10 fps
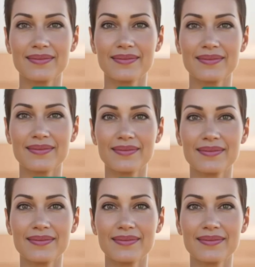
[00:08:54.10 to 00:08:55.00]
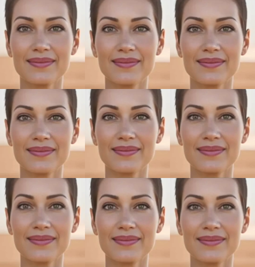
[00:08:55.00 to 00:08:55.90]

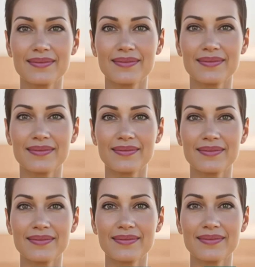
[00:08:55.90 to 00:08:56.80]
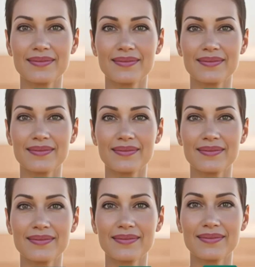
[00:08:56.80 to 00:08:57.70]

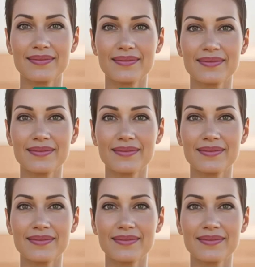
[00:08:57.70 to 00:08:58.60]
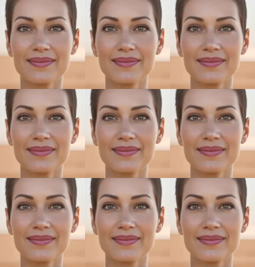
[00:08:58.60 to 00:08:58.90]
(silent)